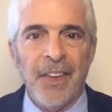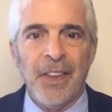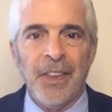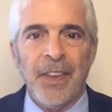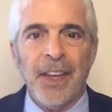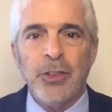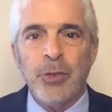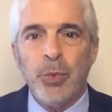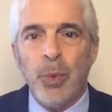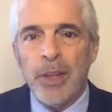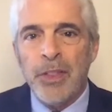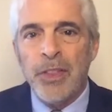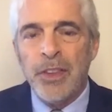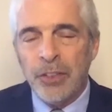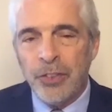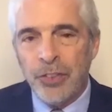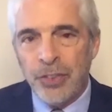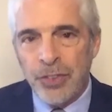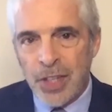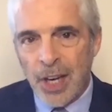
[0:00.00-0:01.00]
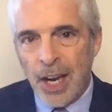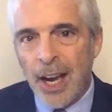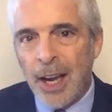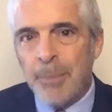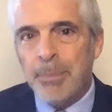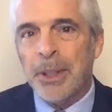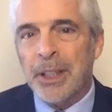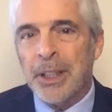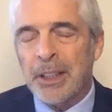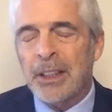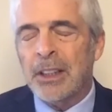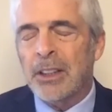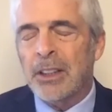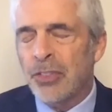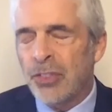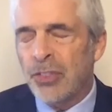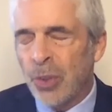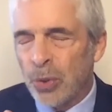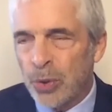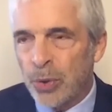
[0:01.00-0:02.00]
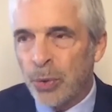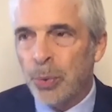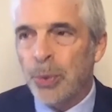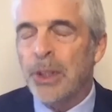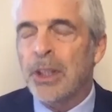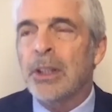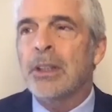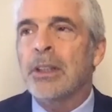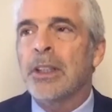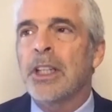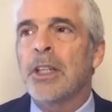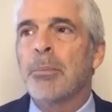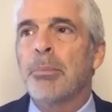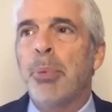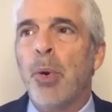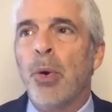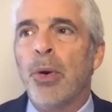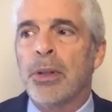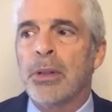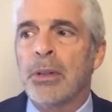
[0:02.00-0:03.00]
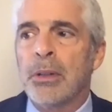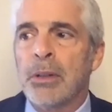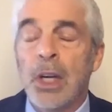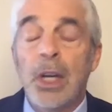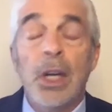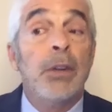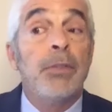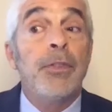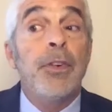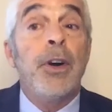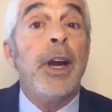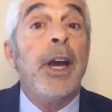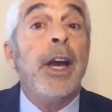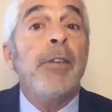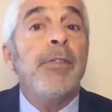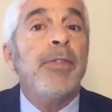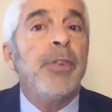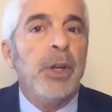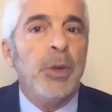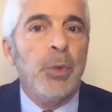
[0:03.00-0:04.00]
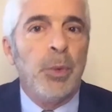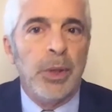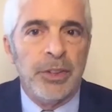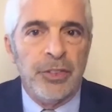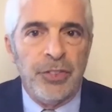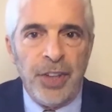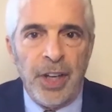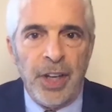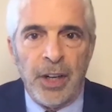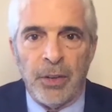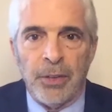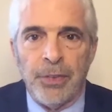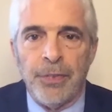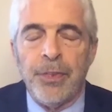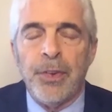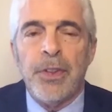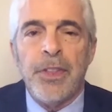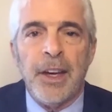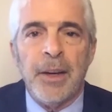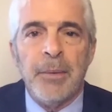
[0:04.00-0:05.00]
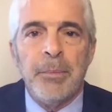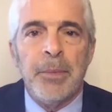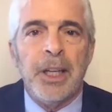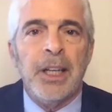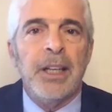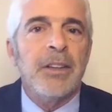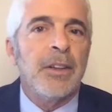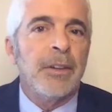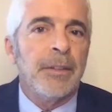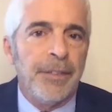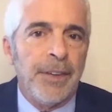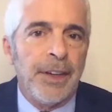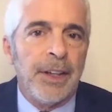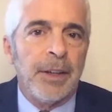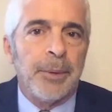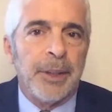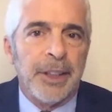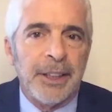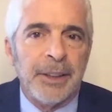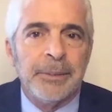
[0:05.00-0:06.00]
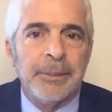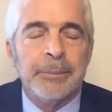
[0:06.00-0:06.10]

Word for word: That's why this topic is so critically important for everyone's health, for them and their family.